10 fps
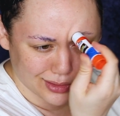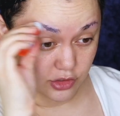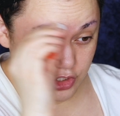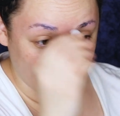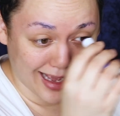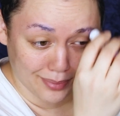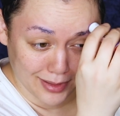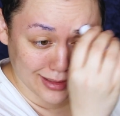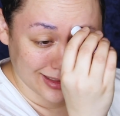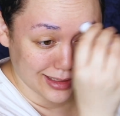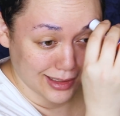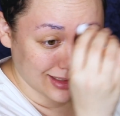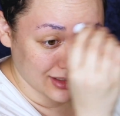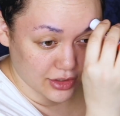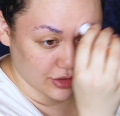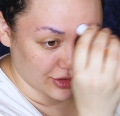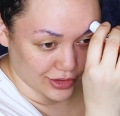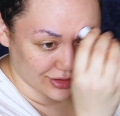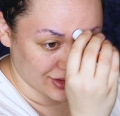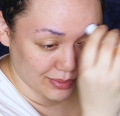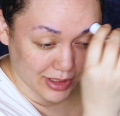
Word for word: Japanese New Year's,